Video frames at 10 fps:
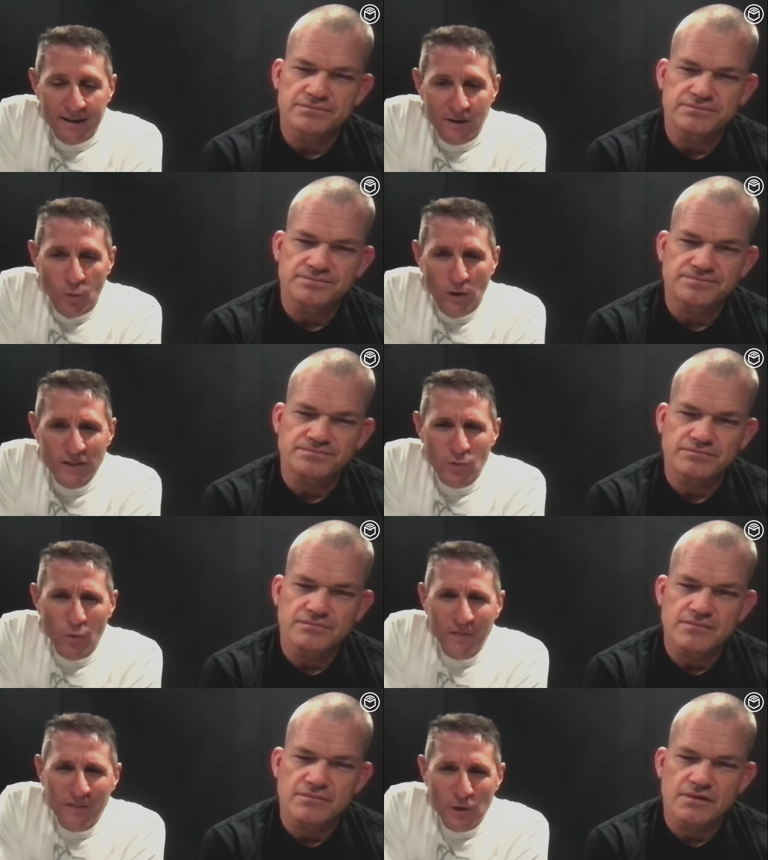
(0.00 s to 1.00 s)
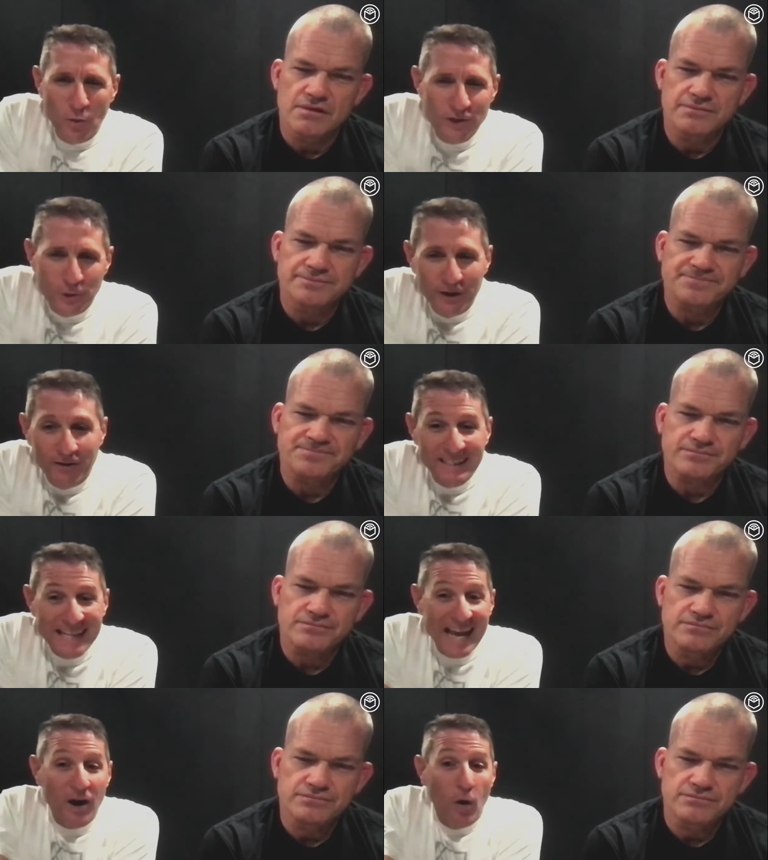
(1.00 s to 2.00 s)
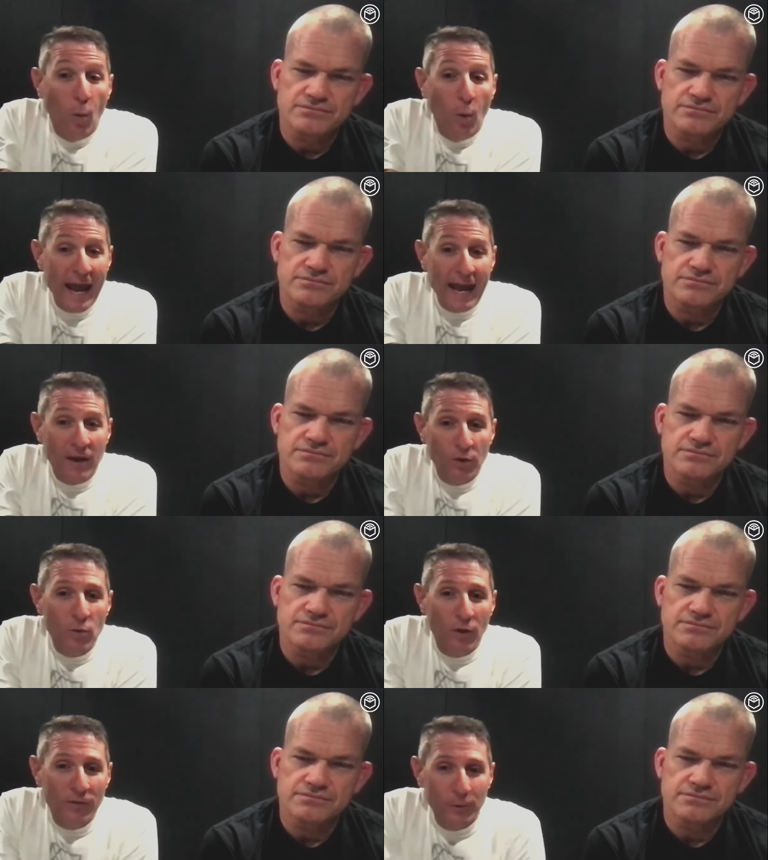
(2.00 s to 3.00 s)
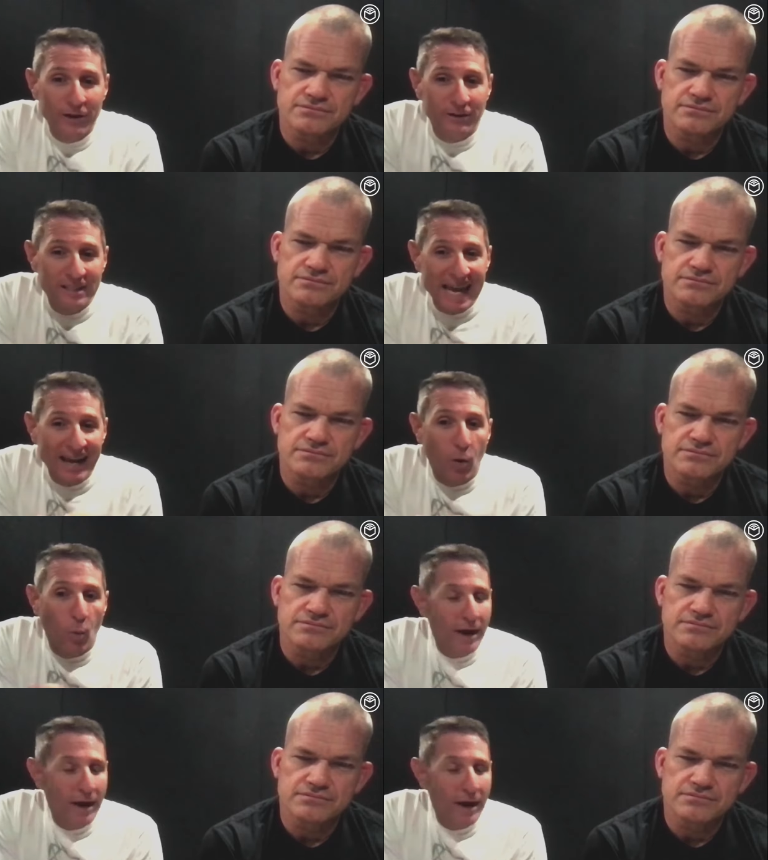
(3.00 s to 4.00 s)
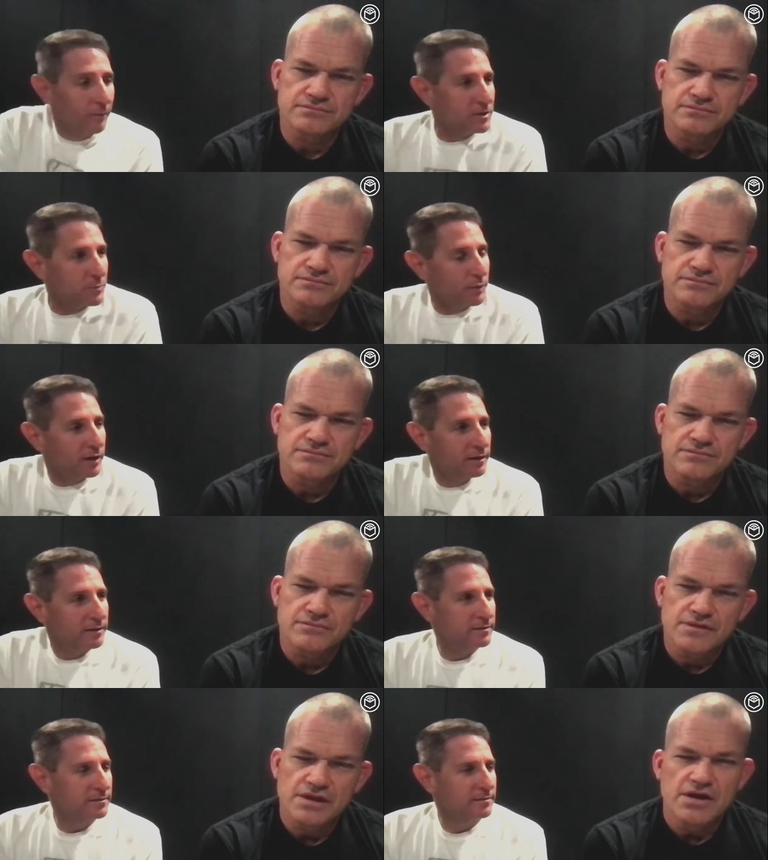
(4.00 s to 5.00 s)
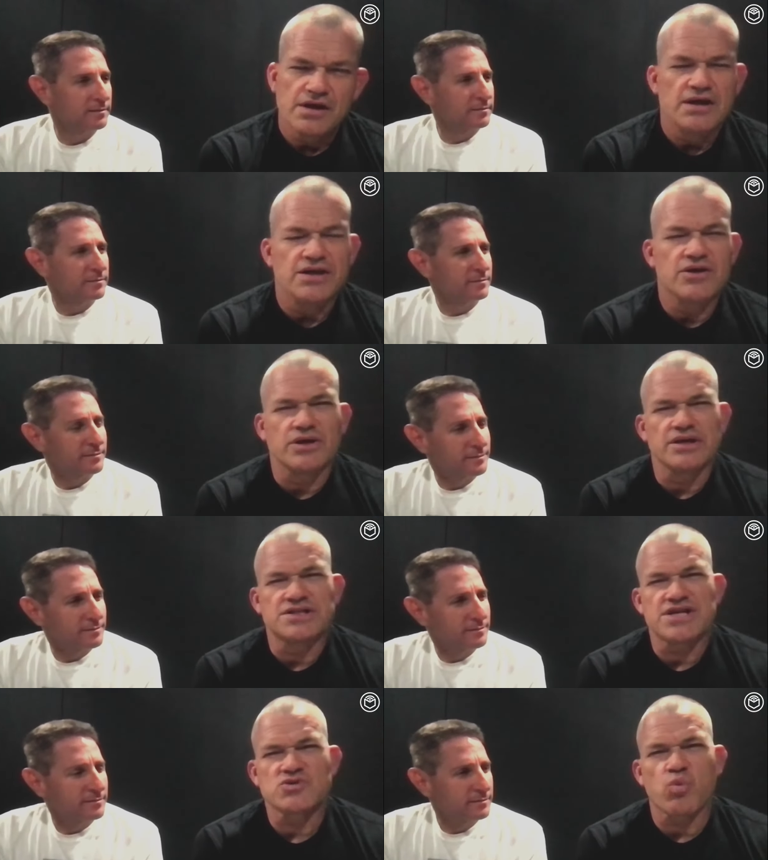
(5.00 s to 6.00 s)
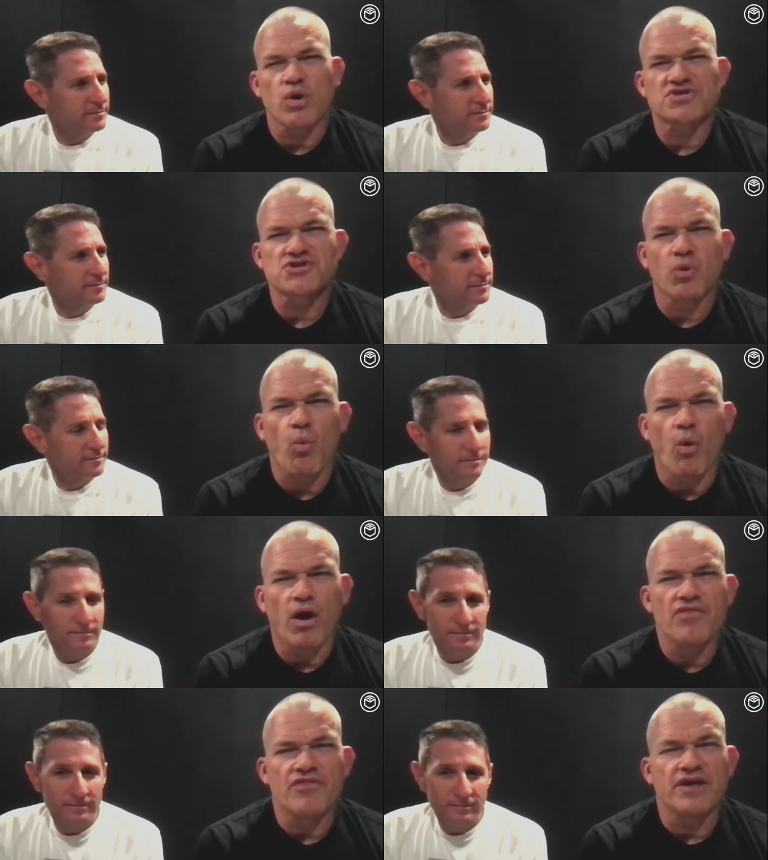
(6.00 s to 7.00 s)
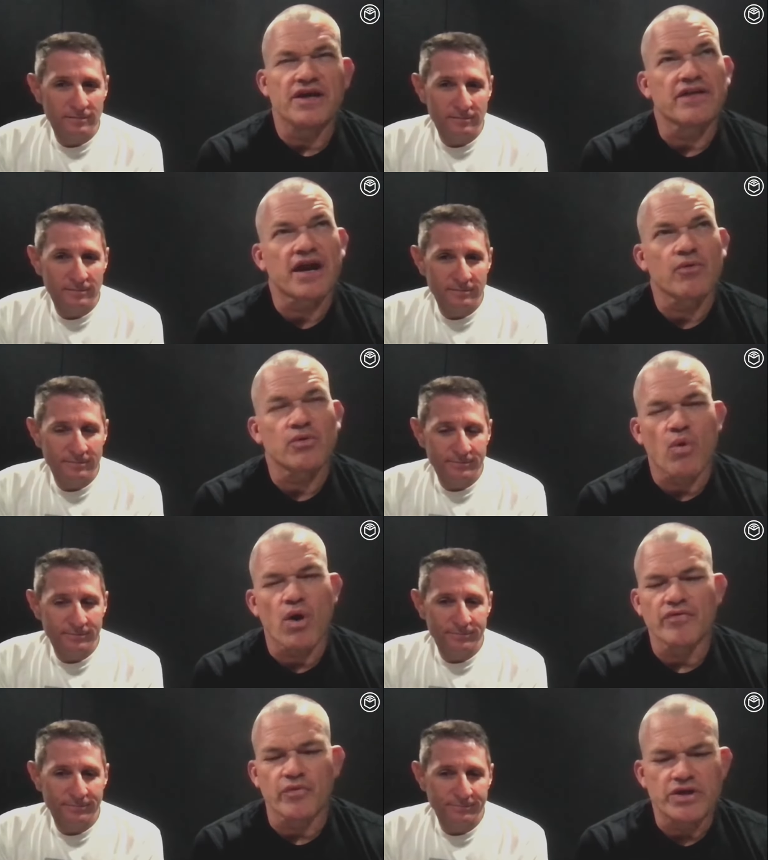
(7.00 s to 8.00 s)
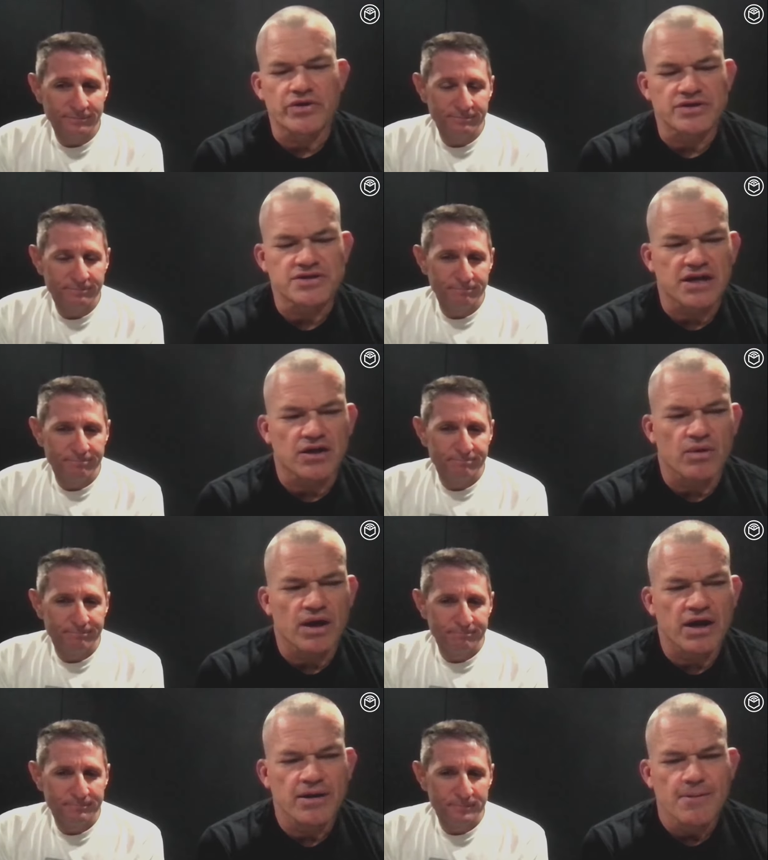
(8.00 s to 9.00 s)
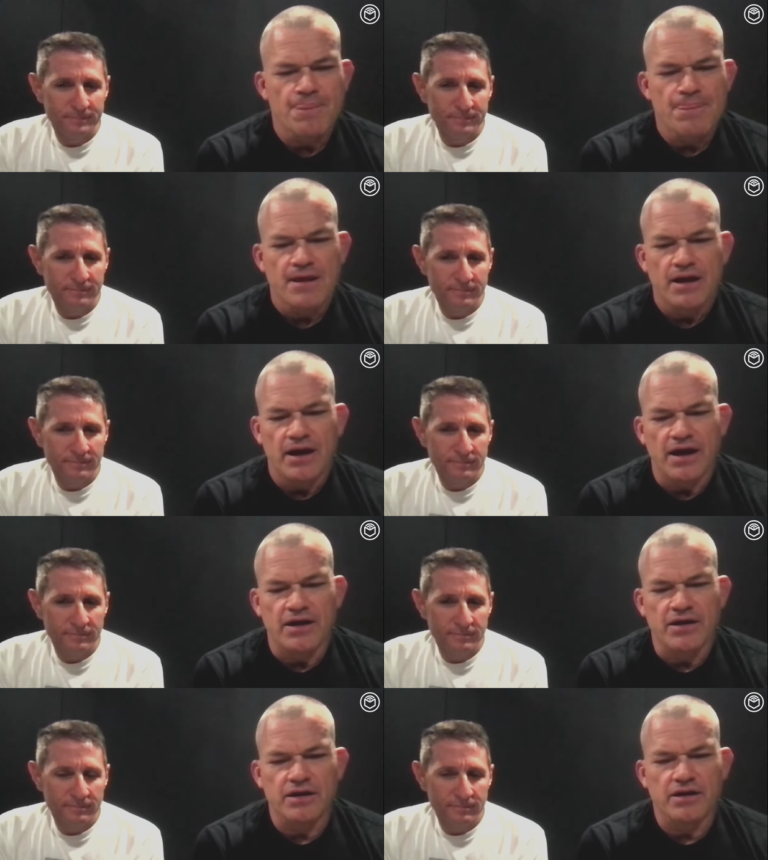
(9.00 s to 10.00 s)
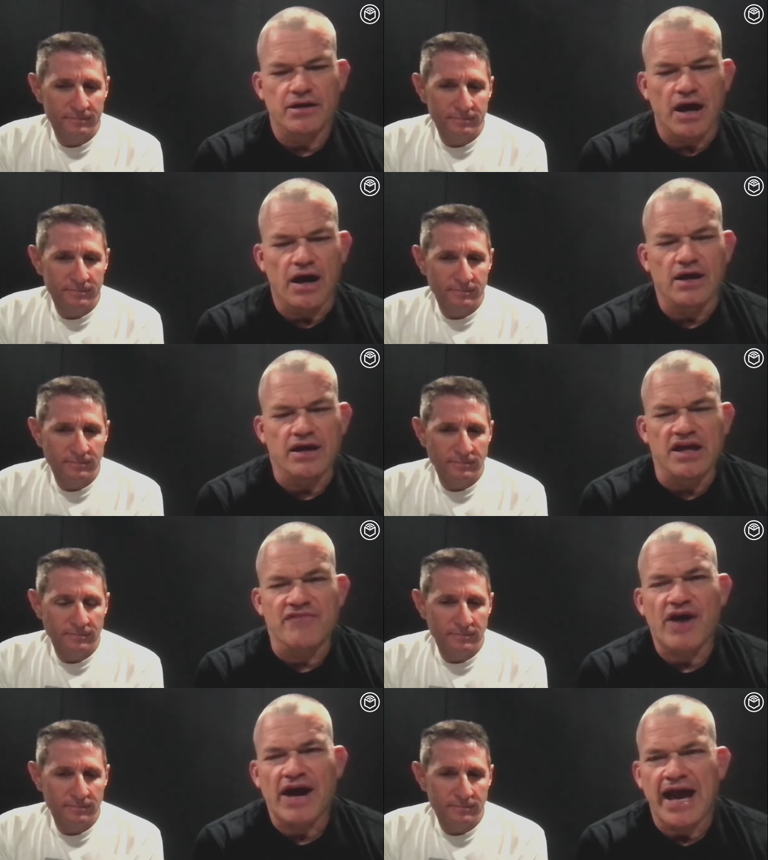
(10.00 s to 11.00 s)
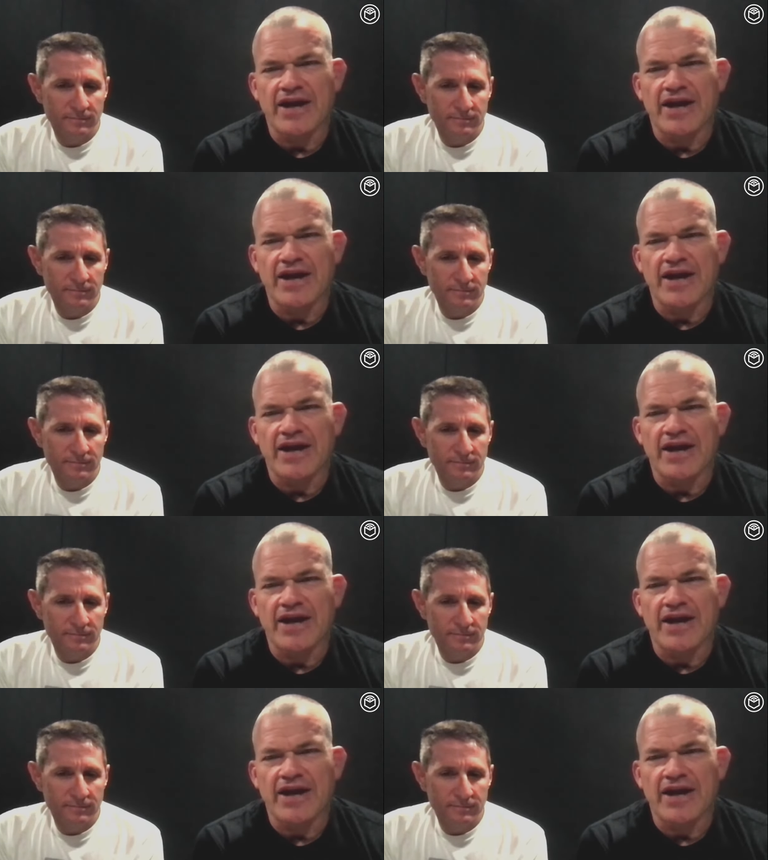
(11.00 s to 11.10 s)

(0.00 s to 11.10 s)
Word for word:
Speaker 1: what's the one thing you want your reader to take away? What do you want the reader to take away from this book?
Speaker 2: You know, it says, What's the one thing that I would want the reader to take away? And if I had